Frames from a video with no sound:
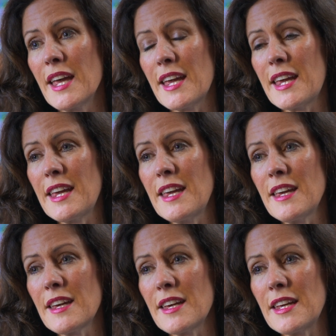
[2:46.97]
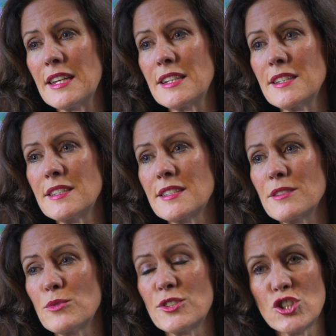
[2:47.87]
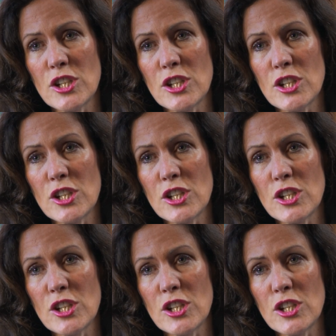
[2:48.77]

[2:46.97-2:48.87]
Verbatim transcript: He is, was